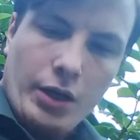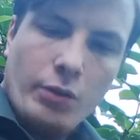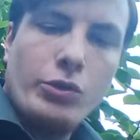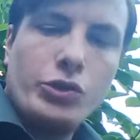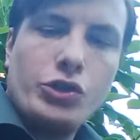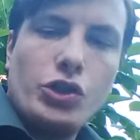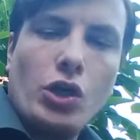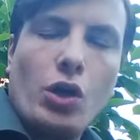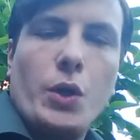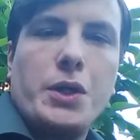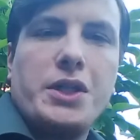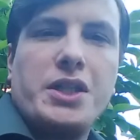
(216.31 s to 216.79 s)

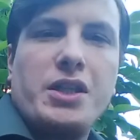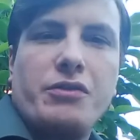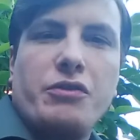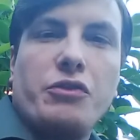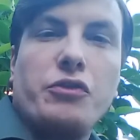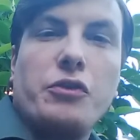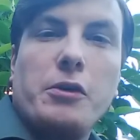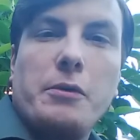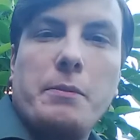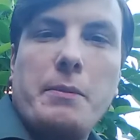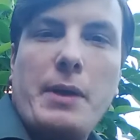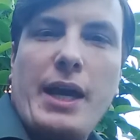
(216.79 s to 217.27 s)
majority
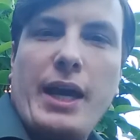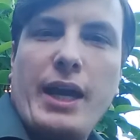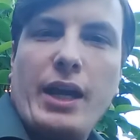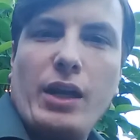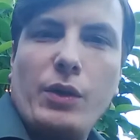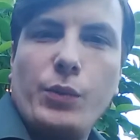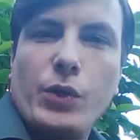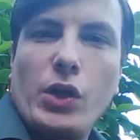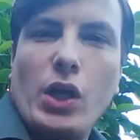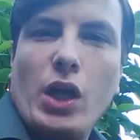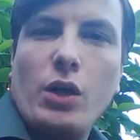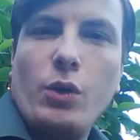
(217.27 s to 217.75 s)
for
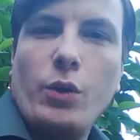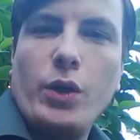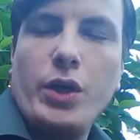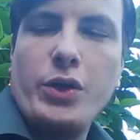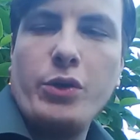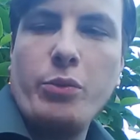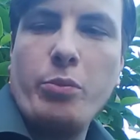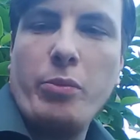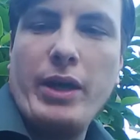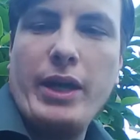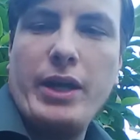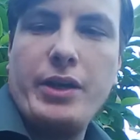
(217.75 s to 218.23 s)
Remain when I
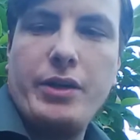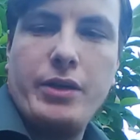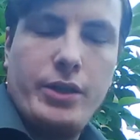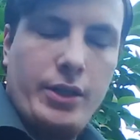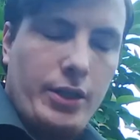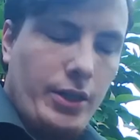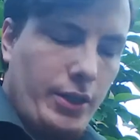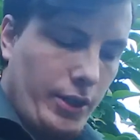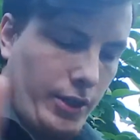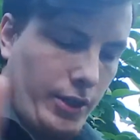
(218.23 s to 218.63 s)
went to bed.